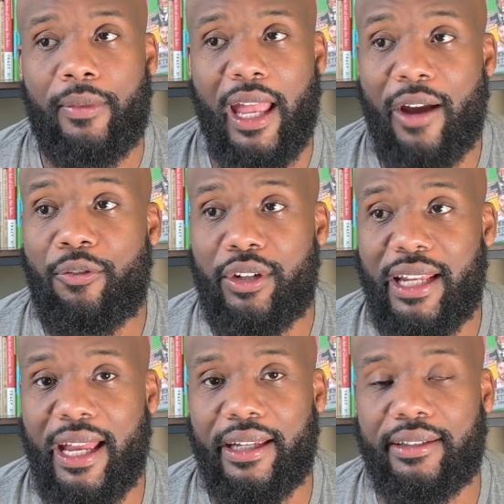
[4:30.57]
every
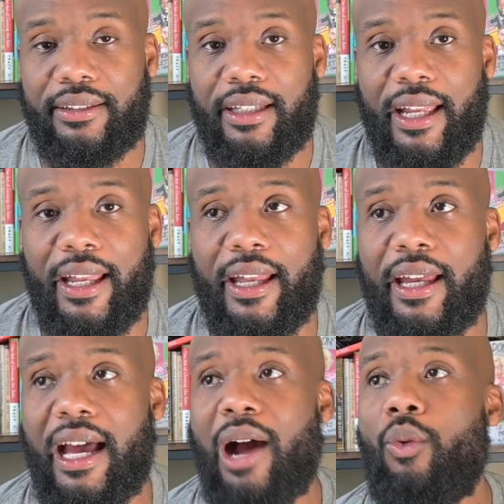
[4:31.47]
day,
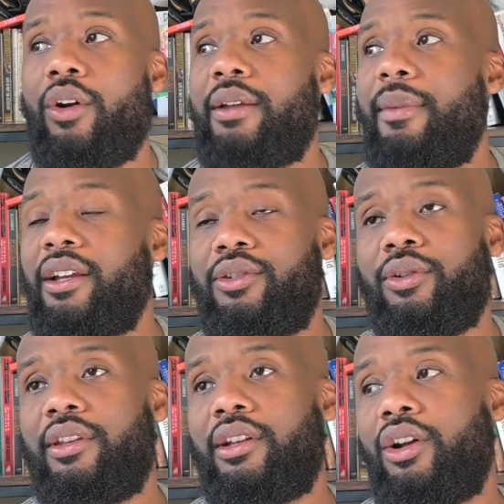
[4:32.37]
and I wanted to make
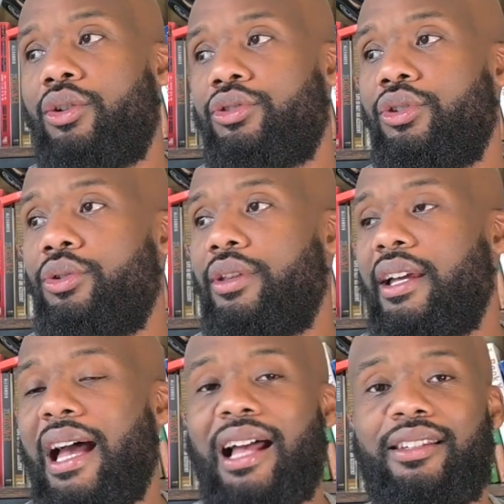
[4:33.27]
sure that the coach knew
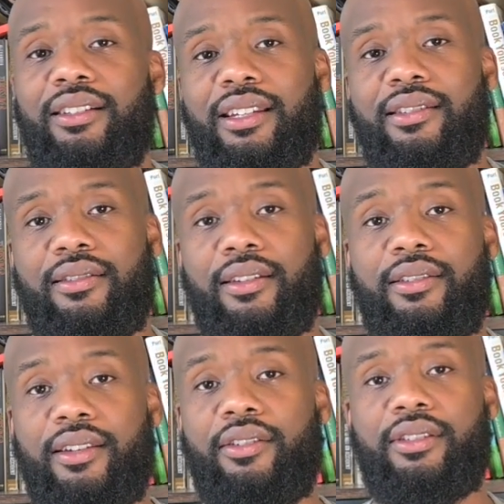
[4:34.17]
that I took
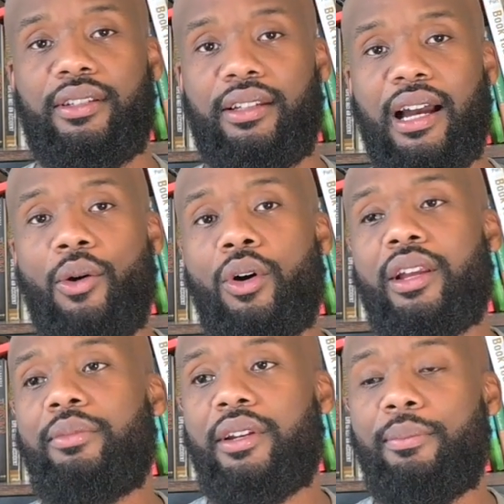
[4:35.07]
this seriously. I
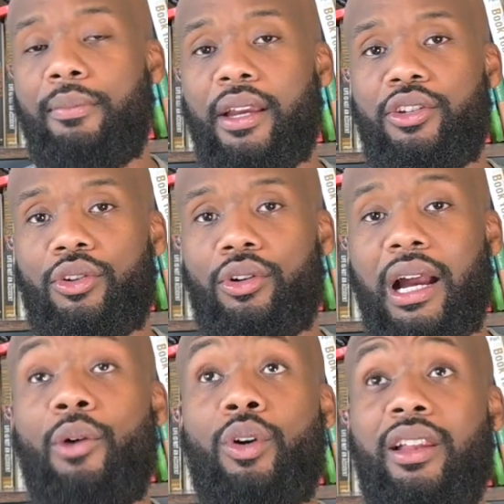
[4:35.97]
wanted
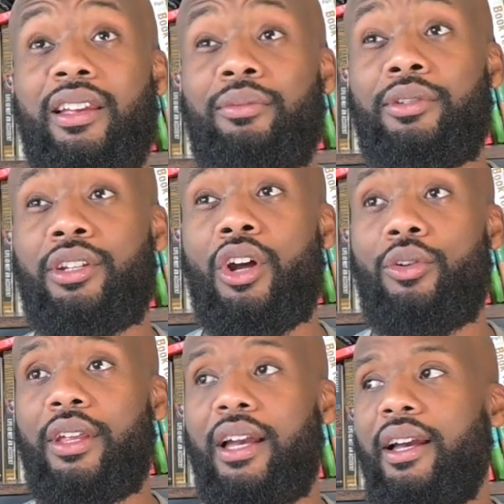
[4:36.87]
him to
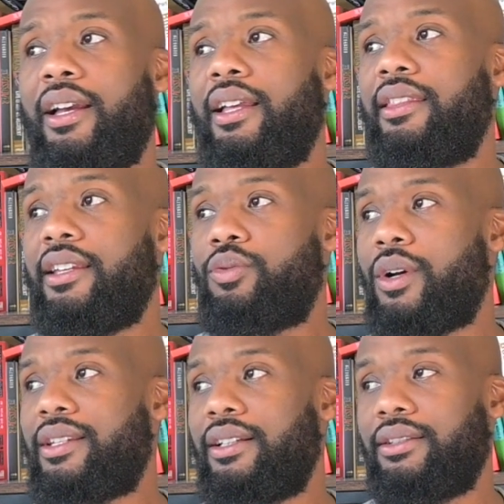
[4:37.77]
know that this
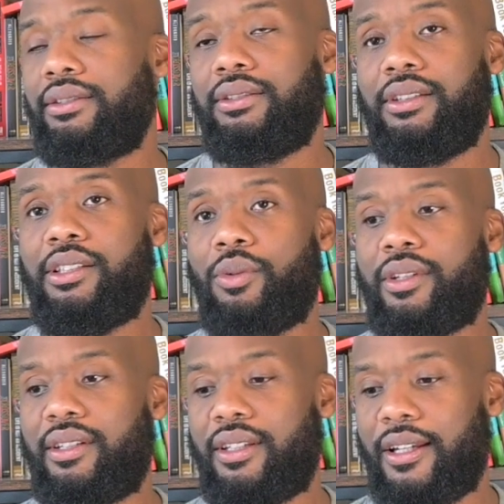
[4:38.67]

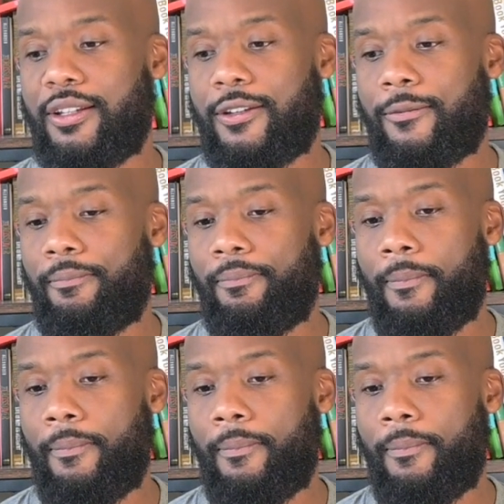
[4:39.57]
wasn't just,